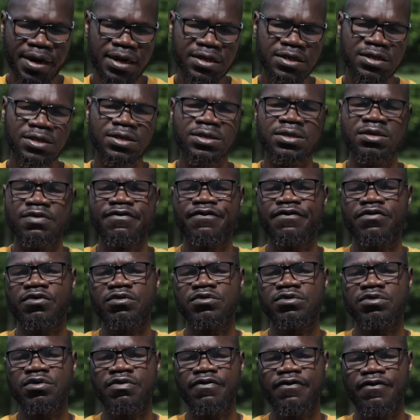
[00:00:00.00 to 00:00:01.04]
Practice in
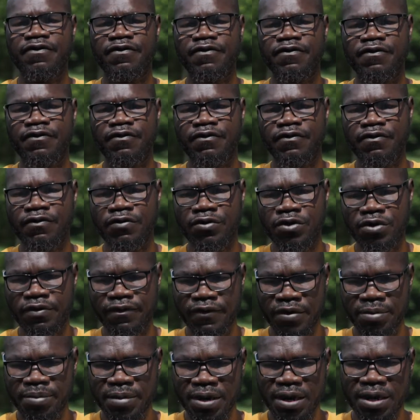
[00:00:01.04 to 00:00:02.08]
front of your
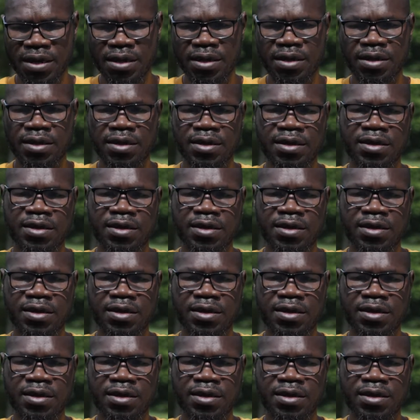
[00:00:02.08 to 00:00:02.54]
family,